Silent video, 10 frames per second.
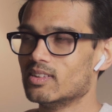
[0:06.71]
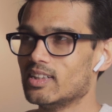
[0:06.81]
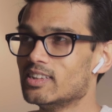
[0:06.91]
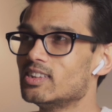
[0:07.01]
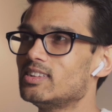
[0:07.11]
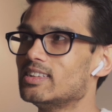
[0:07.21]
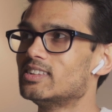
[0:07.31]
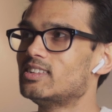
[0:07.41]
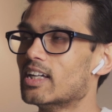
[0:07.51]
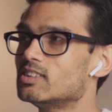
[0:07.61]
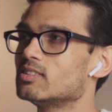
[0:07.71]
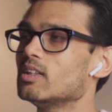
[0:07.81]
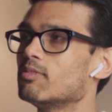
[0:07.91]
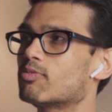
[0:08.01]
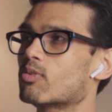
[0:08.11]
is it
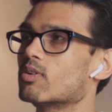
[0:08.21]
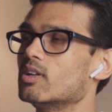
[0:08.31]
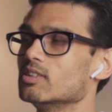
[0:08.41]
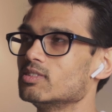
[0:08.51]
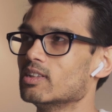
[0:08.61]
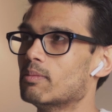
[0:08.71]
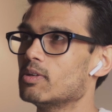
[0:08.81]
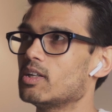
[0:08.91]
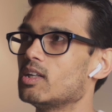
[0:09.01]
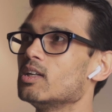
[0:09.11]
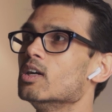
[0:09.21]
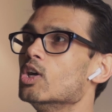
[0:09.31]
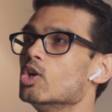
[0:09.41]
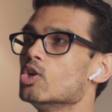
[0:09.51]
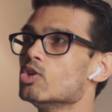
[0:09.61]
necessary for a celebrity
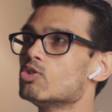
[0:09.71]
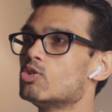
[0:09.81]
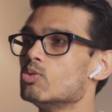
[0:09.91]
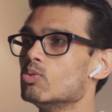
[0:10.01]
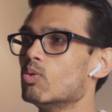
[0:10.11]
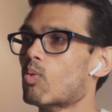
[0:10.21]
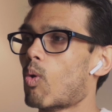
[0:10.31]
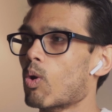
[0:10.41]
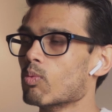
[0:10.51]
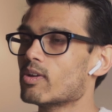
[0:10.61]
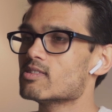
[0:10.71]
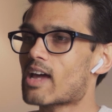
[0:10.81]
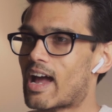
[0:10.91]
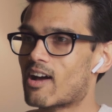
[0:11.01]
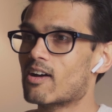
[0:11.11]
to always
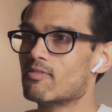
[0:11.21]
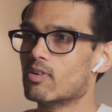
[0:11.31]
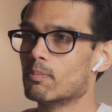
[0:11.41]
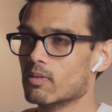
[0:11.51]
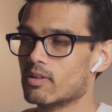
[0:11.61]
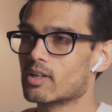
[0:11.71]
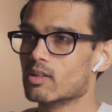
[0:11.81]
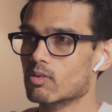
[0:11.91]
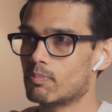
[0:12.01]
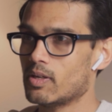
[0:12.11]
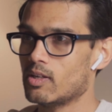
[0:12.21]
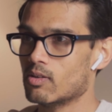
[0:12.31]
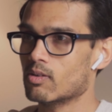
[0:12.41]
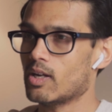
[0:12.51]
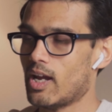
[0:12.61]
have a political
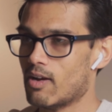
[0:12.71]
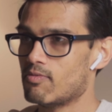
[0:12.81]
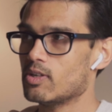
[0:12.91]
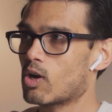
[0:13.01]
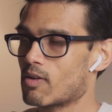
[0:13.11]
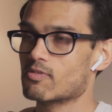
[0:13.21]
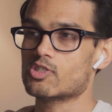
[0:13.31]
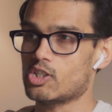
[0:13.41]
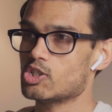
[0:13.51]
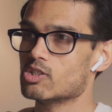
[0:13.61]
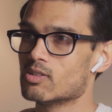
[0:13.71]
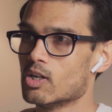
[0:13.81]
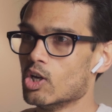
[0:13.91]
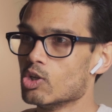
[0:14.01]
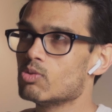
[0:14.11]
opinion on every conversation?
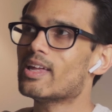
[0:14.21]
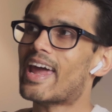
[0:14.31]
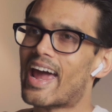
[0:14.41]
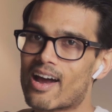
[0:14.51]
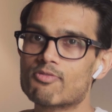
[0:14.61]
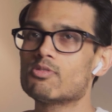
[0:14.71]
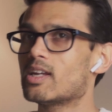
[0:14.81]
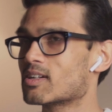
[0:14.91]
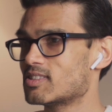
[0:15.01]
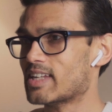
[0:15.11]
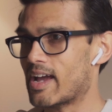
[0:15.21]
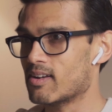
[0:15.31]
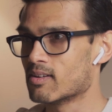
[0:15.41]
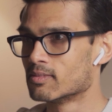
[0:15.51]
Do they have to take a stand?